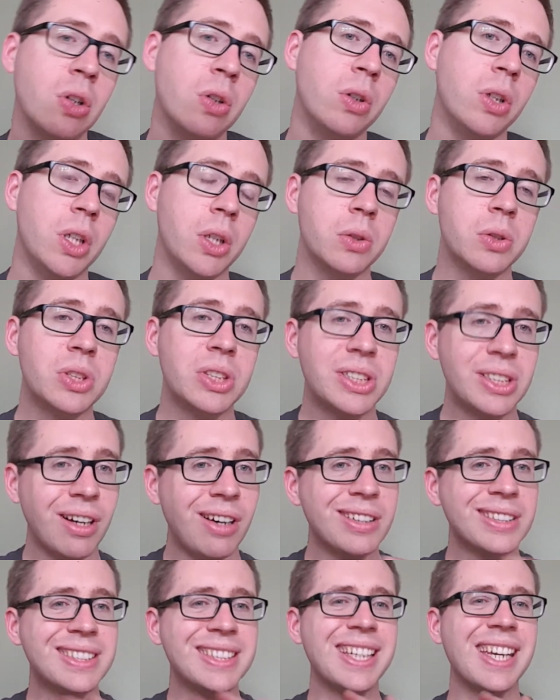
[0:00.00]
you
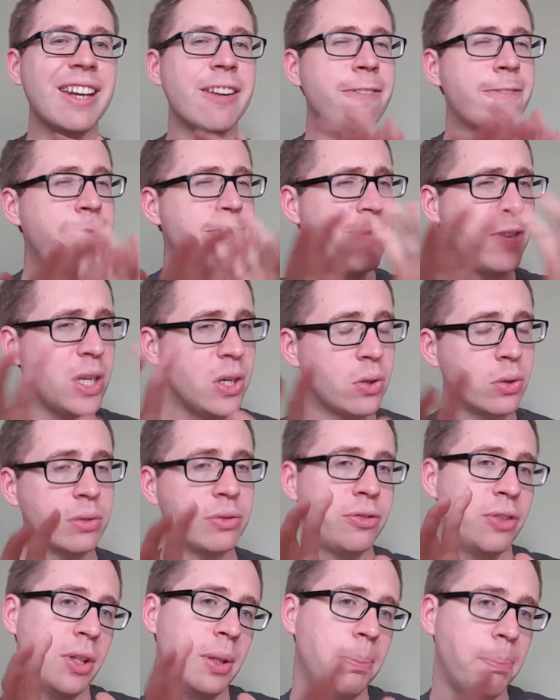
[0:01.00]
start to get a feel
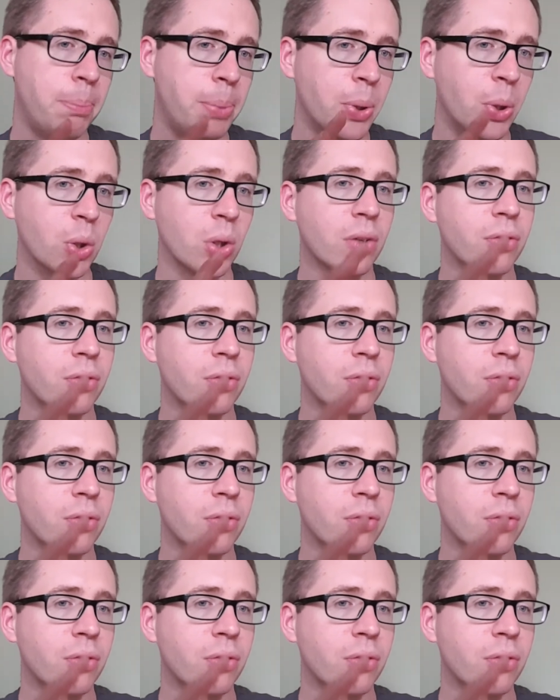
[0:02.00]
for the book,